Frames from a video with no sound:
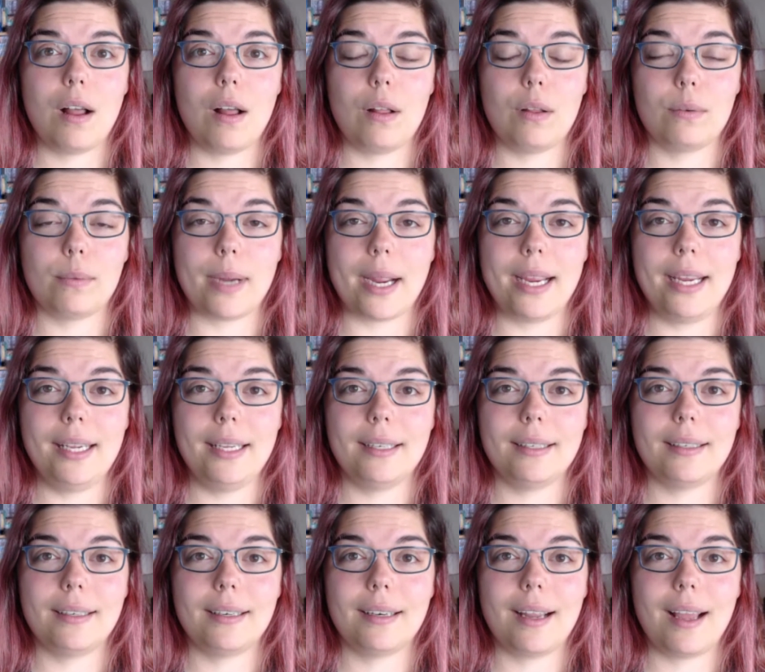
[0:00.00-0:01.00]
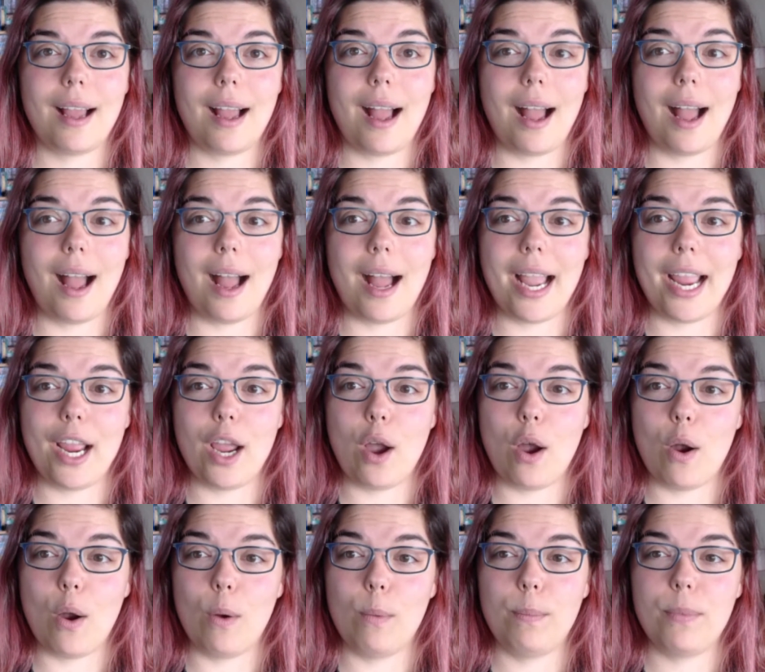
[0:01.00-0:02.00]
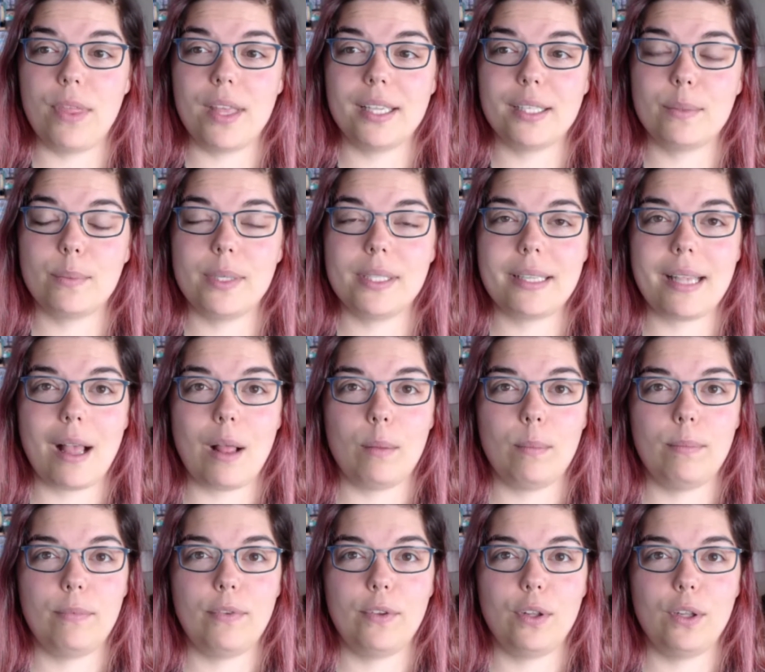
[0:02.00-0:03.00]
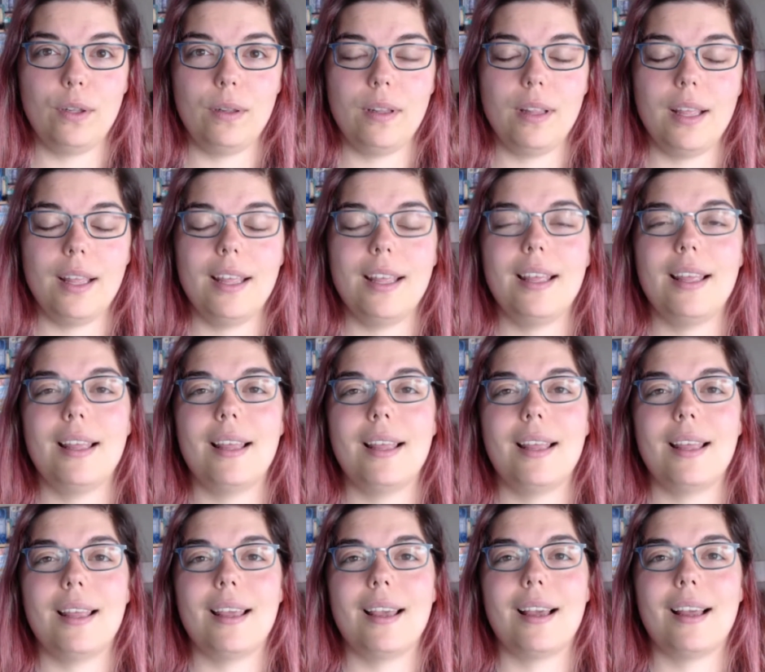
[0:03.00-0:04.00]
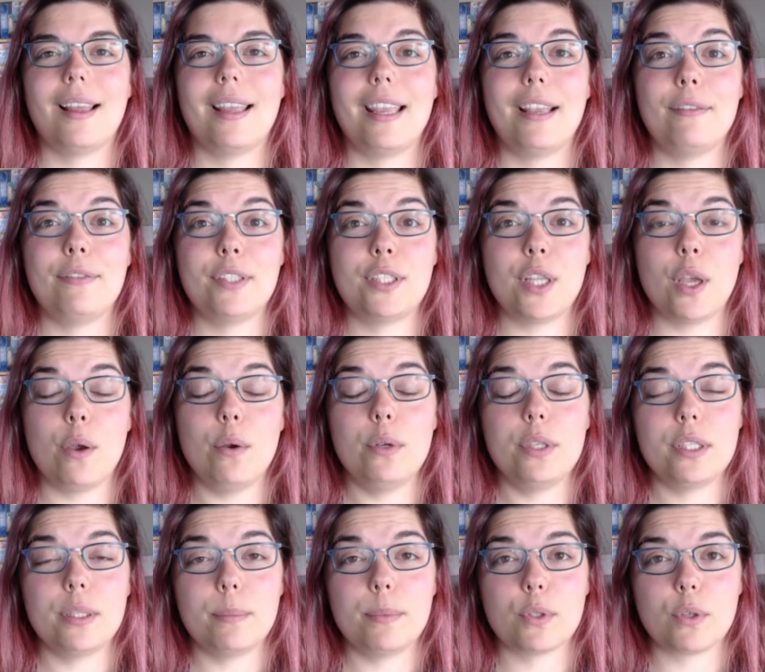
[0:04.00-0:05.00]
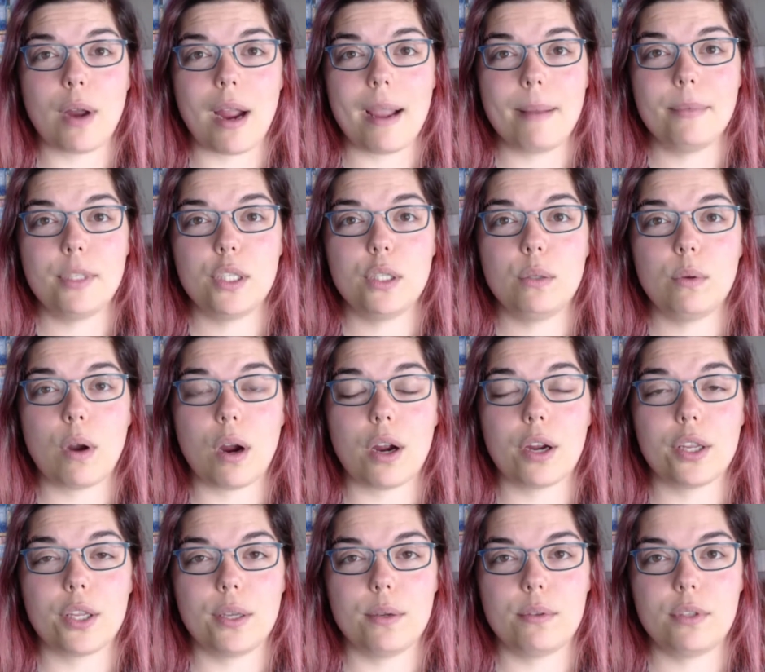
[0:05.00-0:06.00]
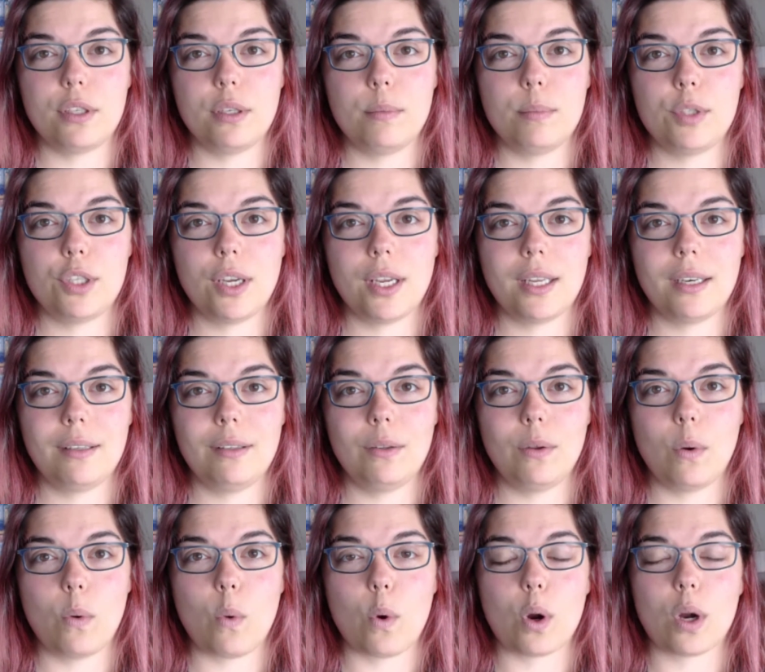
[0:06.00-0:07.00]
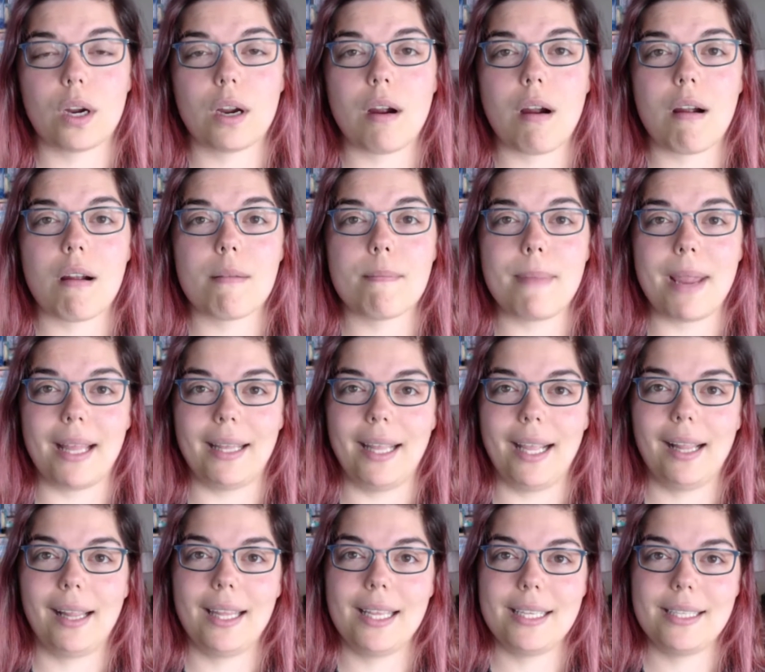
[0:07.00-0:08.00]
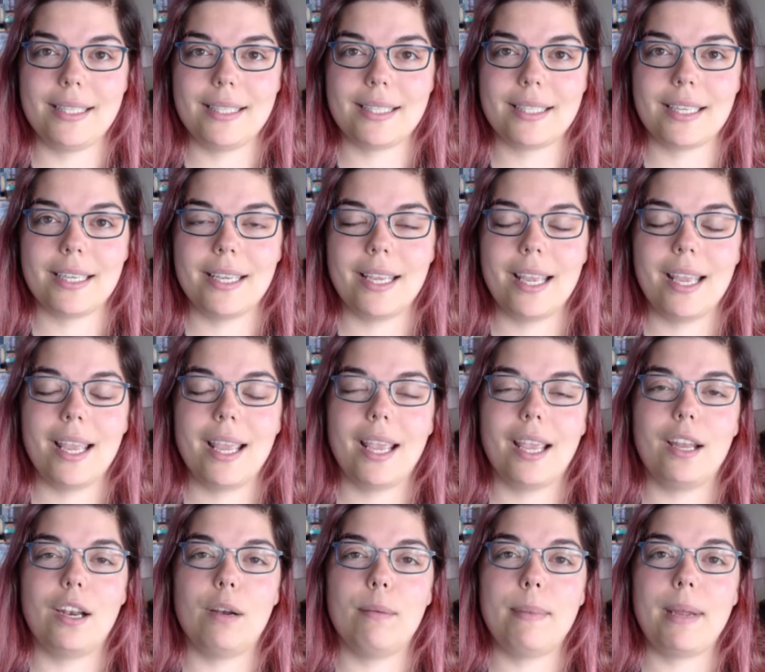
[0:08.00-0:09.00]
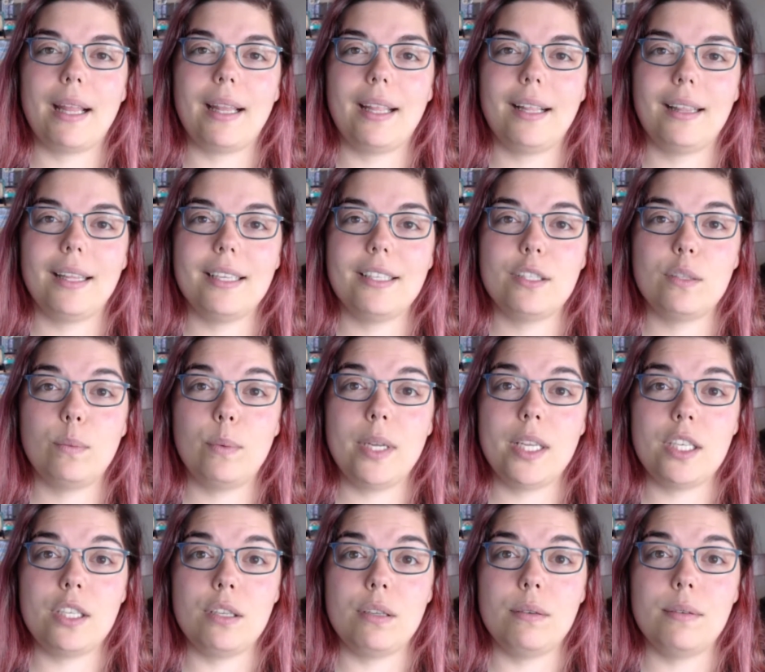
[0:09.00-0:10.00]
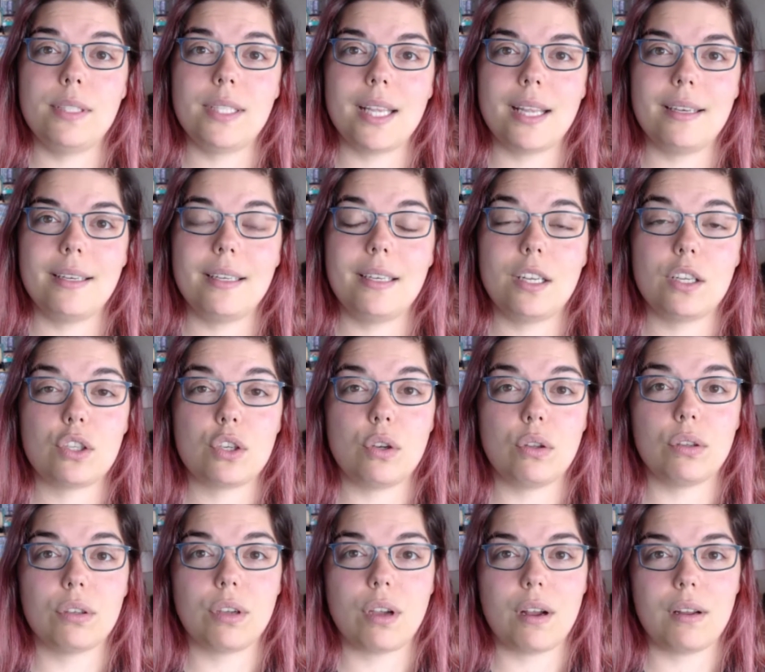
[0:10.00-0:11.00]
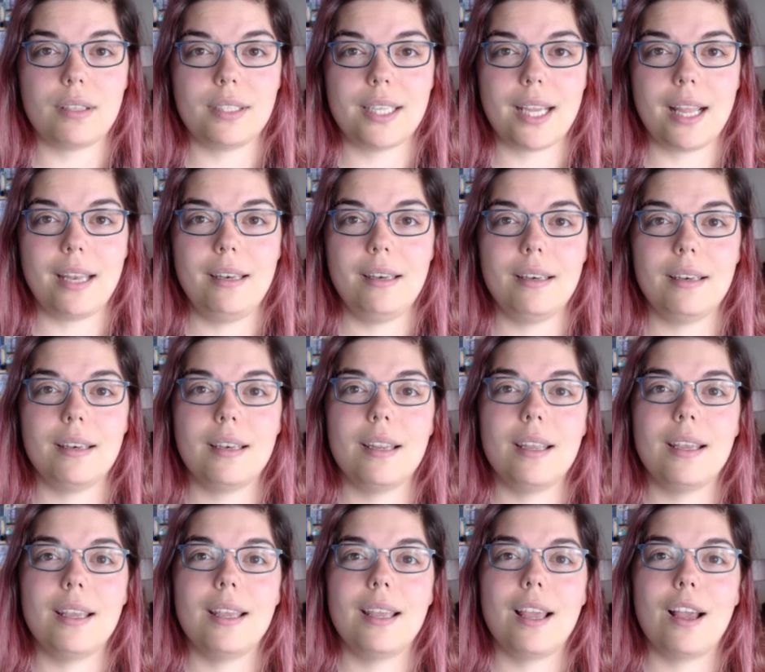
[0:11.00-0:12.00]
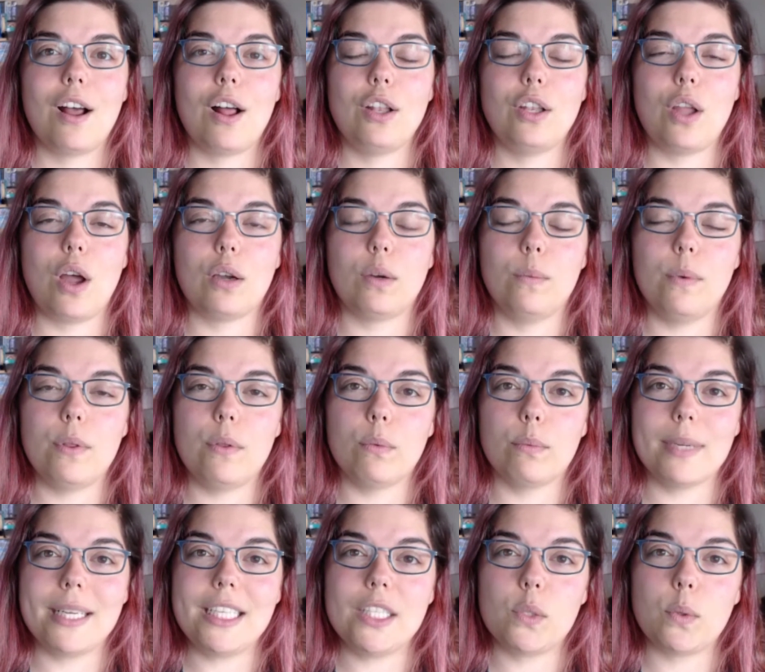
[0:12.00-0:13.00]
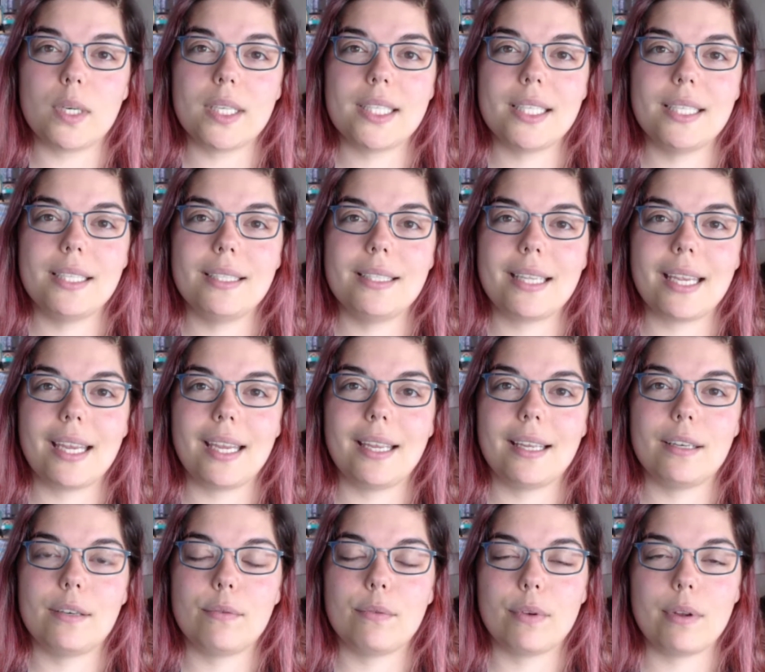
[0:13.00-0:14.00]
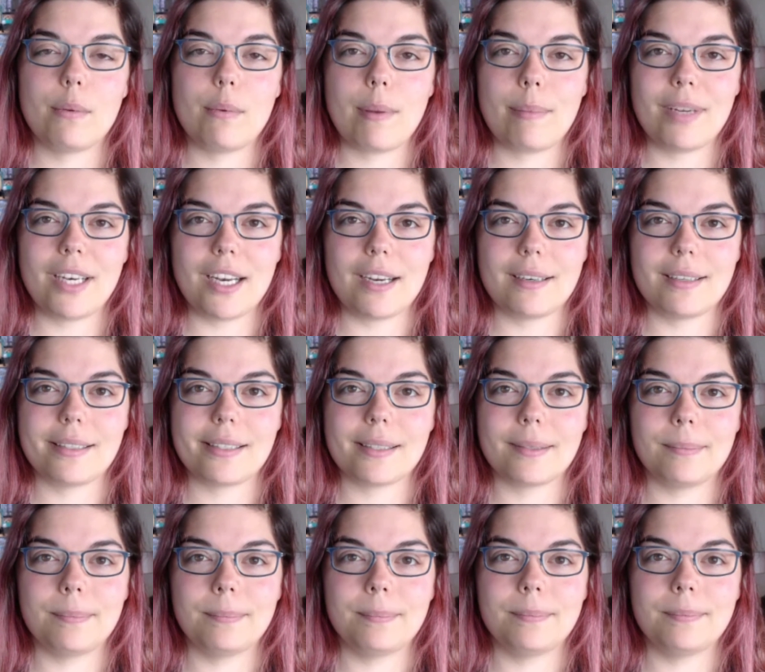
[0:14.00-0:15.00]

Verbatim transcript: All right, I hope this was helpful. If so, subscribe to our YouTube channel or our mailing list. In our mailing list, we do send additional content along with resources and free webinars.